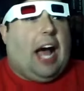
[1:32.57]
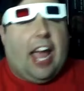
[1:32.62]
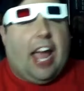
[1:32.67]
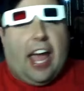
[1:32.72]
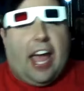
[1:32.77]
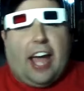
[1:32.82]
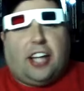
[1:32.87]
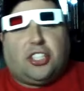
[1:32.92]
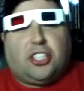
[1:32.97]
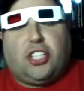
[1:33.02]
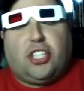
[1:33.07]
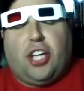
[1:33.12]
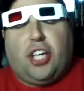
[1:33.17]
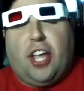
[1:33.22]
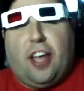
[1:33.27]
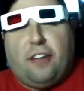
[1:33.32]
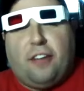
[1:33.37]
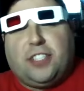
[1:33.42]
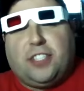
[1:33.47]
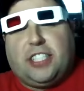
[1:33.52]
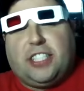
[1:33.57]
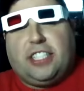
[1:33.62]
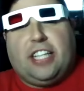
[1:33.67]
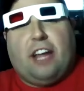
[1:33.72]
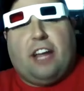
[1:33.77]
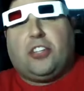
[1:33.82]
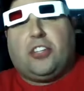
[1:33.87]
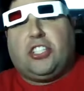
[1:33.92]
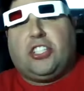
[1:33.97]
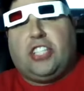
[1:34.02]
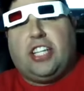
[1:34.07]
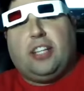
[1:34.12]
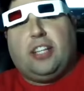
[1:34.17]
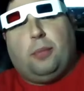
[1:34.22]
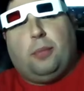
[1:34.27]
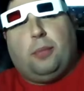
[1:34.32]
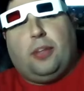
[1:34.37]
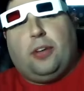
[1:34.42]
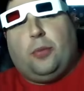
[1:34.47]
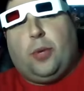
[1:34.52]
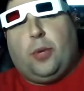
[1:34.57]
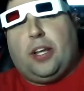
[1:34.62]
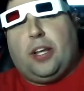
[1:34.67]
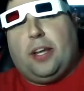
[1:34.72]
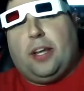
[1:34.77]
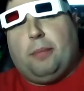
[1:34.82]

I actually have never seen the when it,